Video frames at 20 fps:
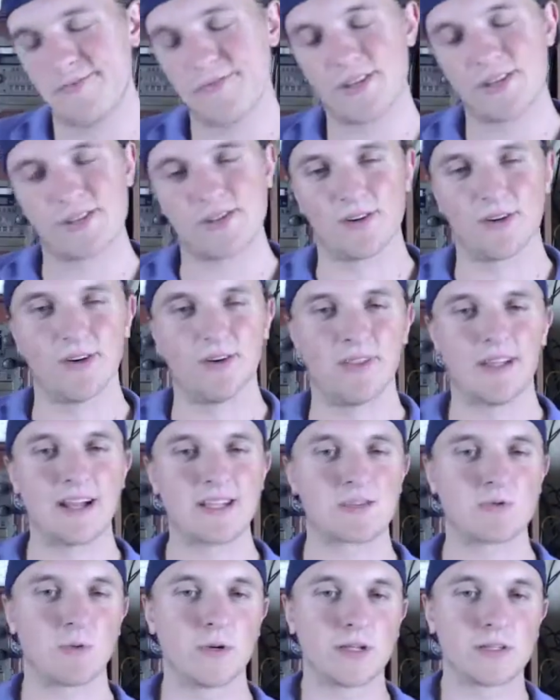So
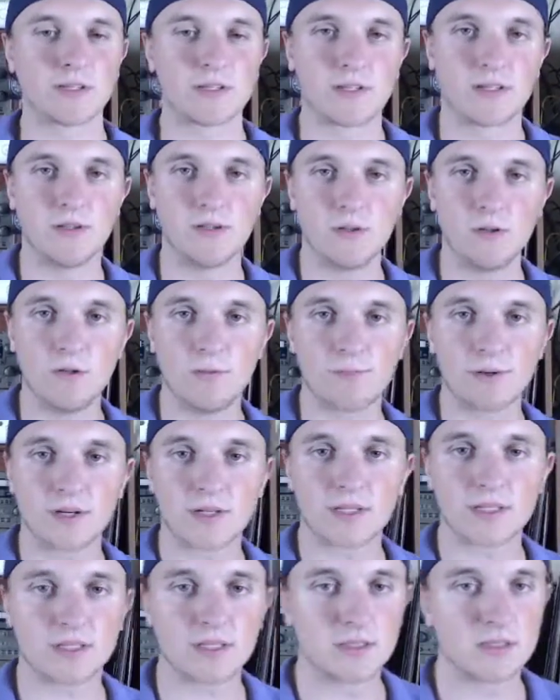that's week 2
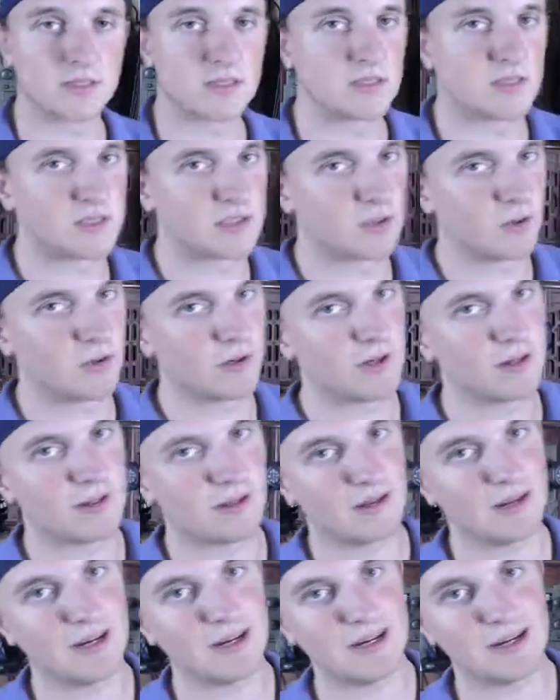predictions and
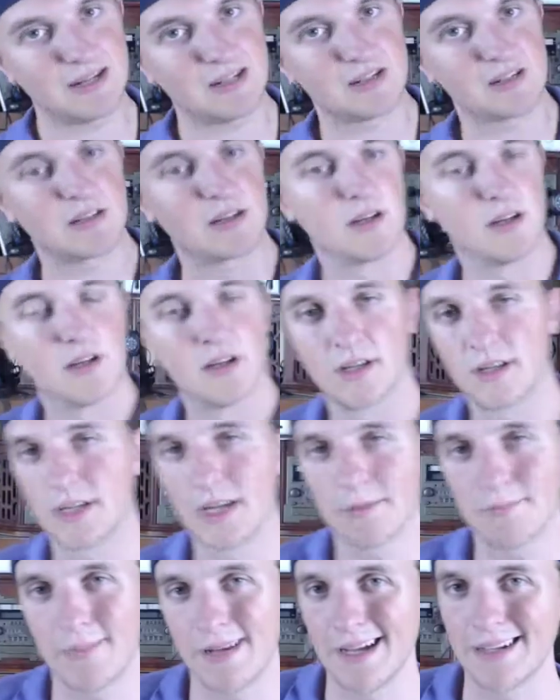storylines.
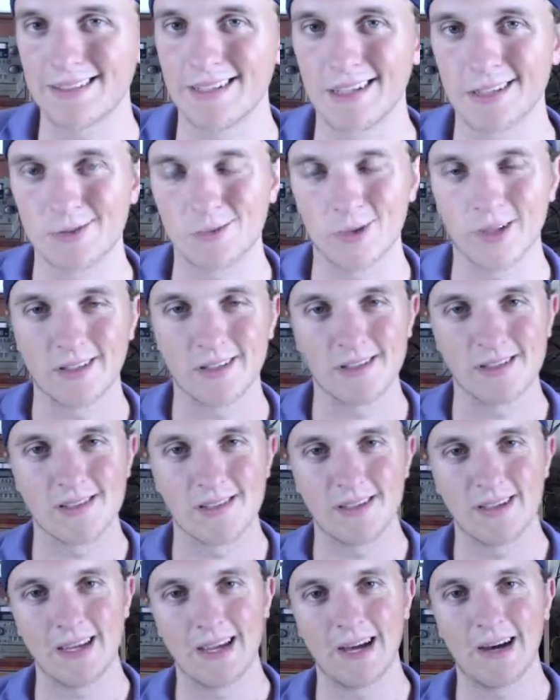Check back next week to
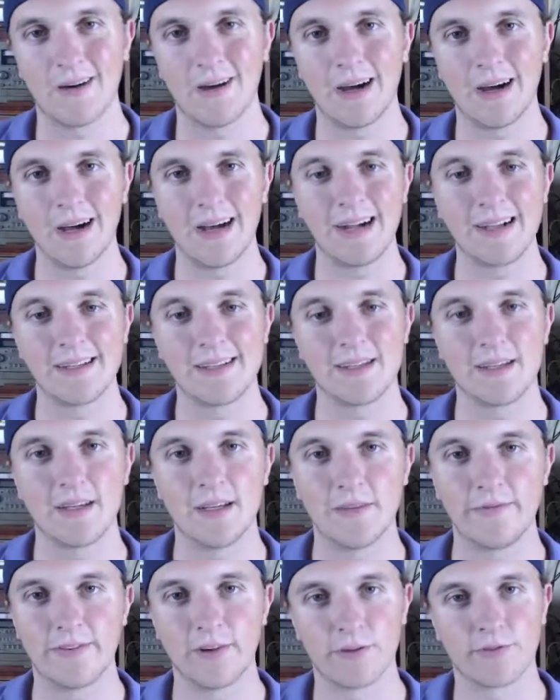see how I
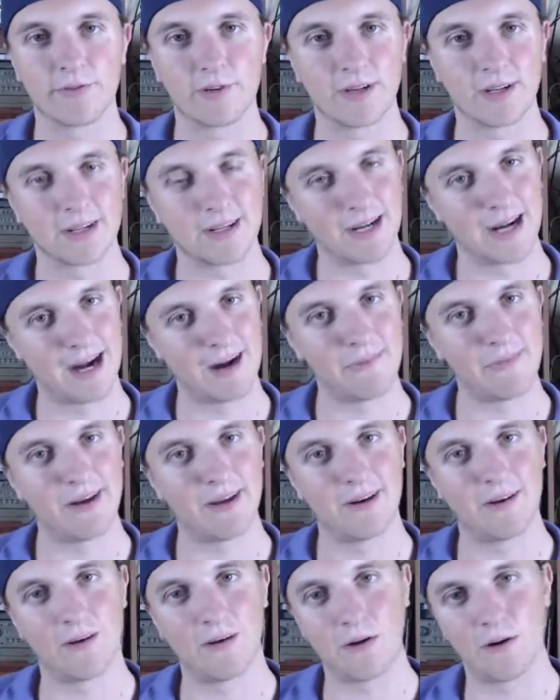did. Feel free to
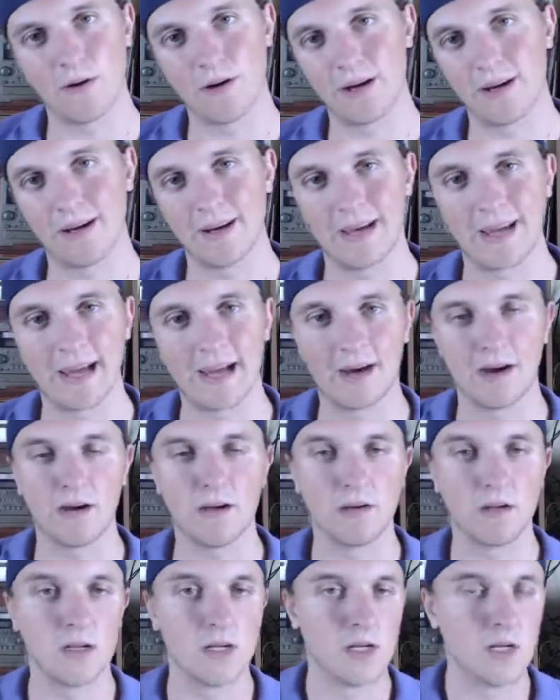comment on
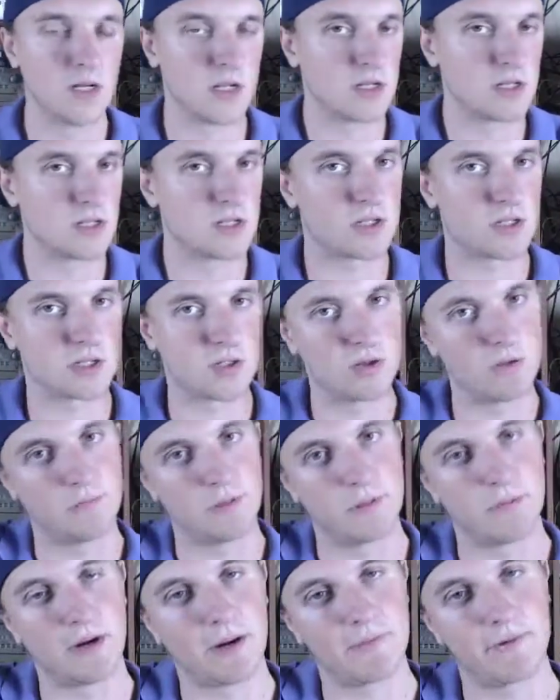how
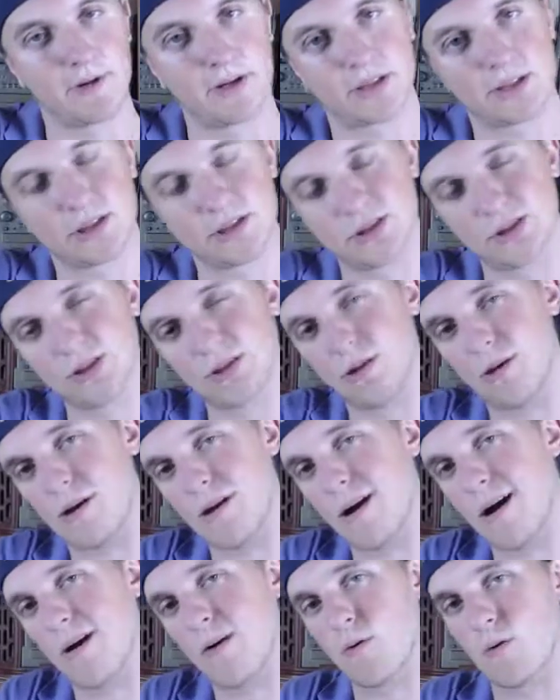stupid my predictions
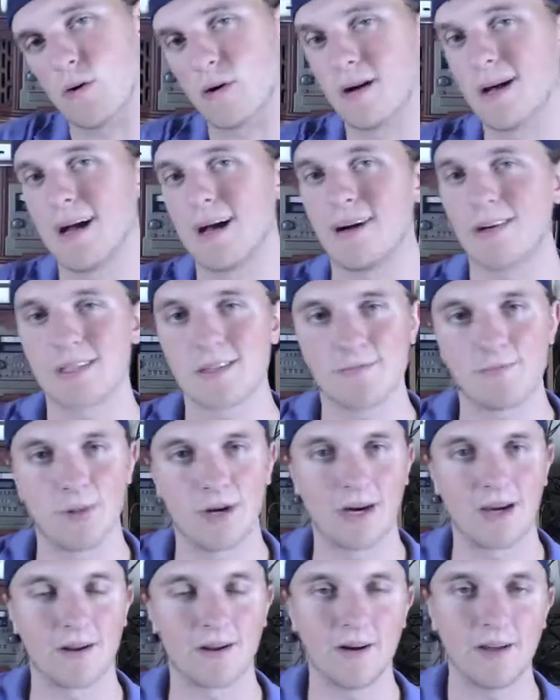are or how
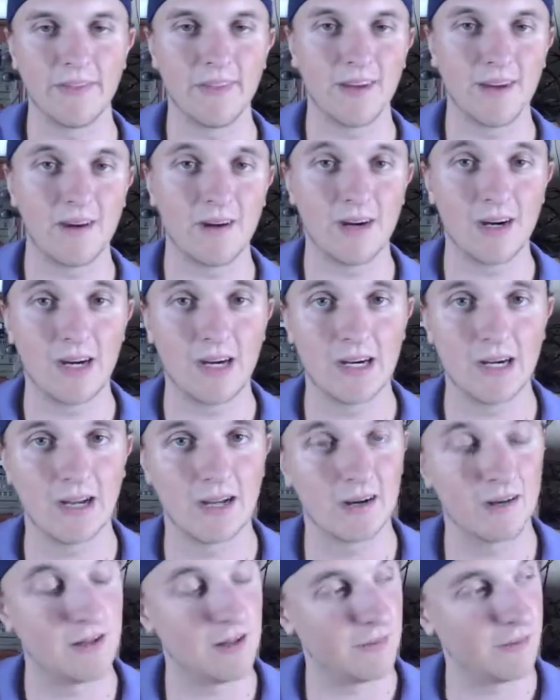spot on they are. I
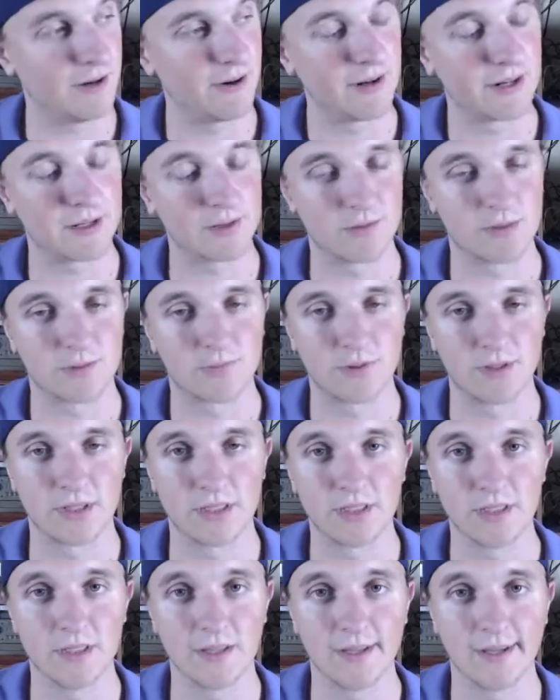don't know. My record was pretty
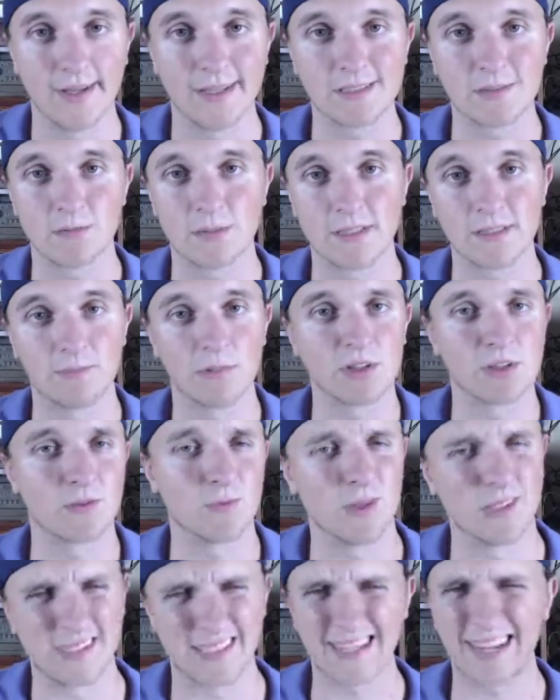good last week. Most of the
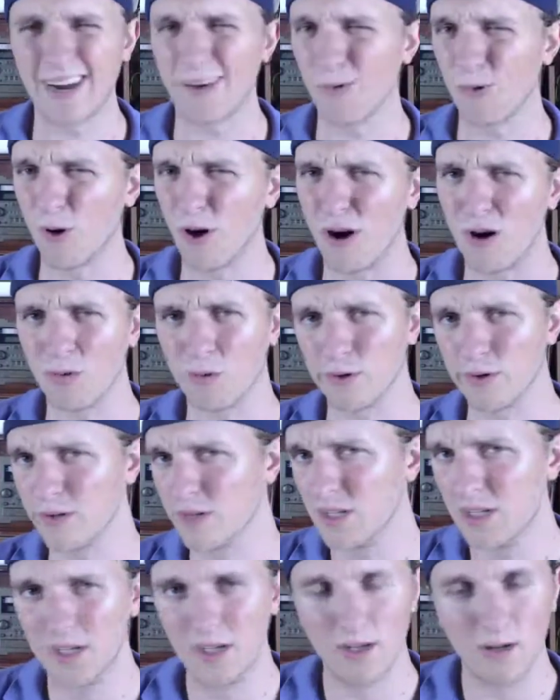ones I got wrong were
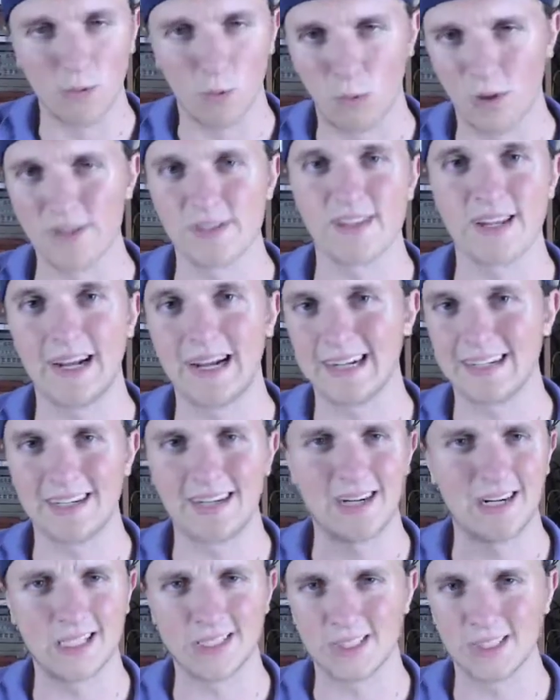ones that I
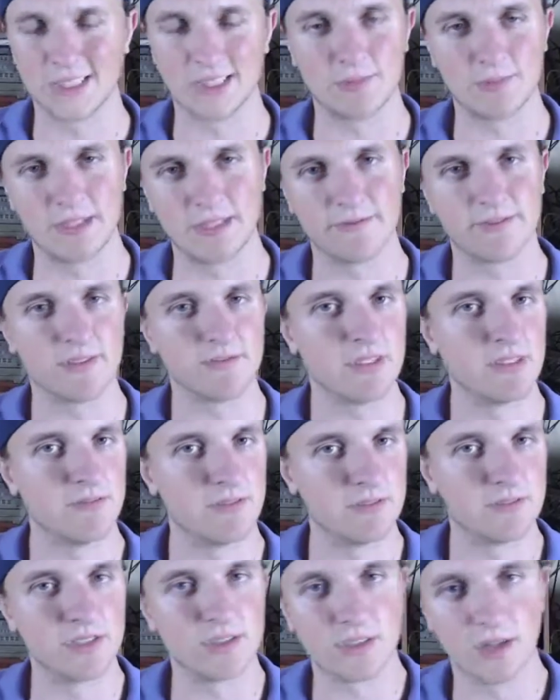acknowledged as being
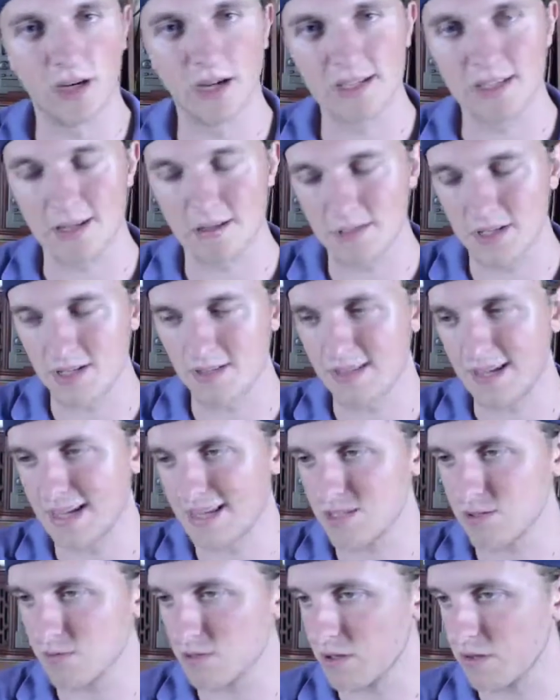50-50 toss-ups and
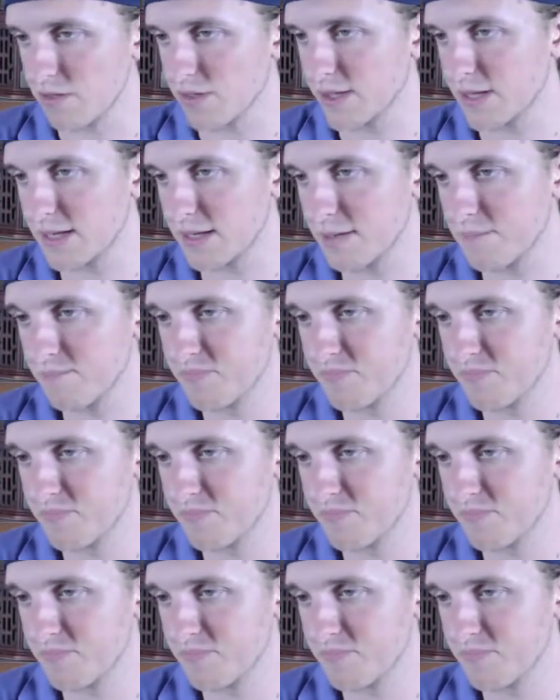that sort of thing.